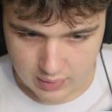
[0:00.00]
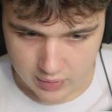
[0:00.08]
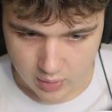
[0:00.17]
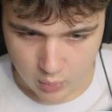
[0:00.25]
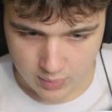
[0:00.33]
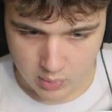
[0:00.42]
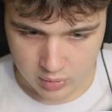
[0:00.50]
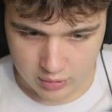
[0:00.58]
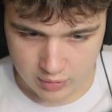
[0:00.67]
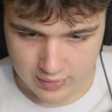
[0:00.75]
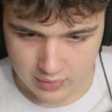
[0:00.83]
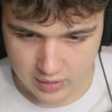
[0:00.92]
So what we want to
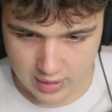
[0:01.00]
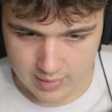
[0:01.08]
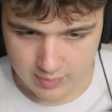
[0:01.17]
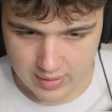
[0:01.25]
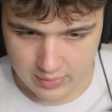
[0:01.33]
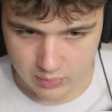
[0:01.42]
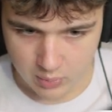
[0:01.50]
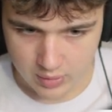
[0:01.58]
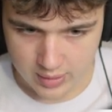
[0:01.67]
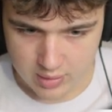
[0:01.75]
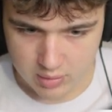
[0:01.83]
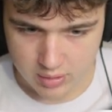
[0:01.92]
do this time is we
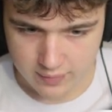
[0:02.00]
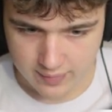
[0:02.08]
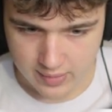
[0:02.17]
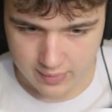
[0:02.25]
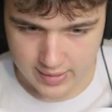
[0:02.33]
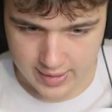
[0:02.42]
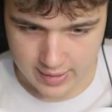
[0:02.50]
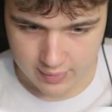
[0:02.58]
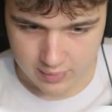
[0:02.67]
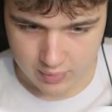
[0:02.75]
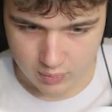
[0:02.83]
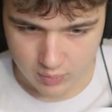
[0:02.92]
want to go to the very end